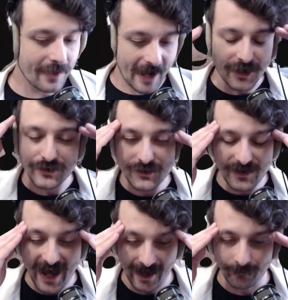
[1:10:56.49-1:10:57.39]
I could do
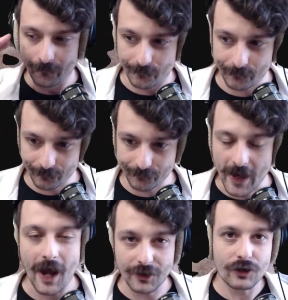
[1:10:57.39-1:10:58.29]
that.
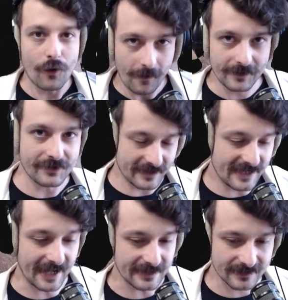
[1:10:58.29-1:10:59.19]
I could crawl under the
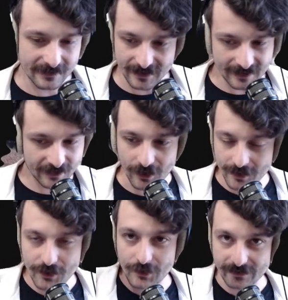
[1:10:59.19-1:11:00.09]
desk and I could
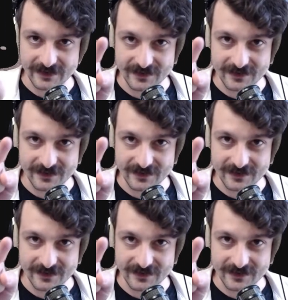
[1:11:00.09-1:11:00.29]
unhook this